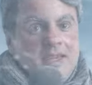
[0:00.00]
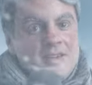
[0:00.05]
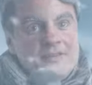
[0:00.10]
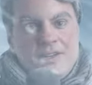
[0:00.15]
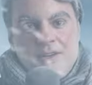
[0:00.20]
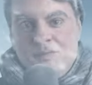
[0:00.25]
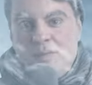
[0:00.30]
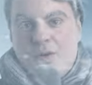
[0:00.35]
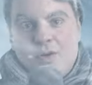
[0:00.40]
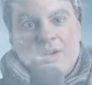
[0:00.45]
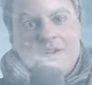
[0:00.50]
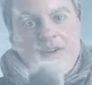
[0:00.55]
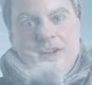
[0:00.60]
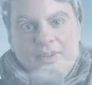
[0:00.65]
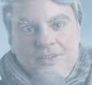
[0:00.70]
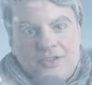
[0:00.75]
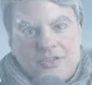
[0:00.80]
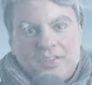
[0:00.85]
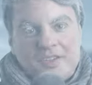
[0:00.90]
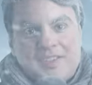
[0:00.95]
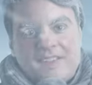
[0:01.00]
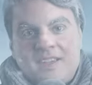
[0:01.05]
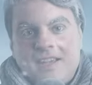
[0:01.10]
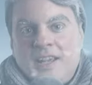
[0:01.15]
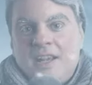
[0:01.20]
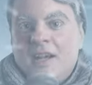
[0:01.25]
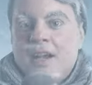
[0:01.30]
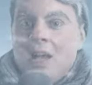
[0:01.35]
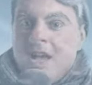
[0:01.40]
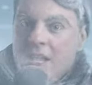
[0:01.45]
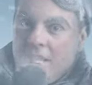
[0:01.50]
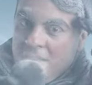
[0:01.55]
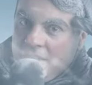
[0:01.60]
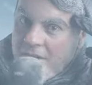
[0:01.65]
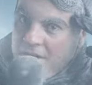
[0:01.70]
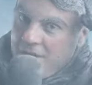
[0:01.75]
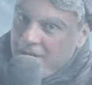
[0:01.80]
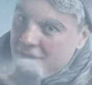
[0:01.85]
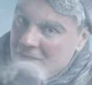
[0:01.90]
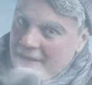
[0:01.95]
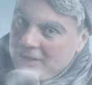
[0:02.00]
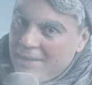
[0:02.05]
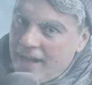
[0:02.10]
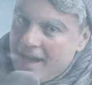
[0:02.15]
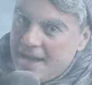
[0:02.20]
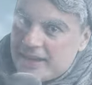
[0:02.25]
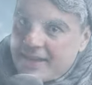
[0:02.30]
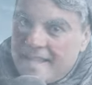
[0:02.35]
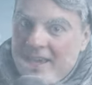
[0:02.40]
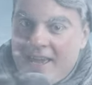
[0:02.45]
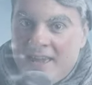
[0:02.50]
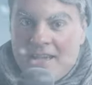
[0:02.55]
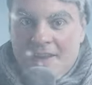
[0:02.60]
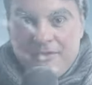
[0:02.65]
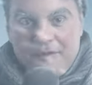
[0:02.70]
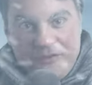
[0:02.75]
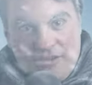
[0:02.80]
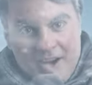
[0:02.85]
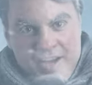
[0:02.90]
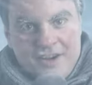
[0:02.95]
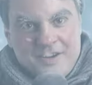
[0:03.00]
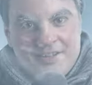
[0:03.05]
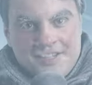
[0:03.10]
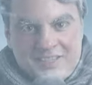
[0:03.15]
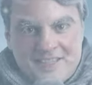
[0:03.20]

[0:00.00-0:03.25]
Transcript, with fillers: even more interesting. Good luck and fair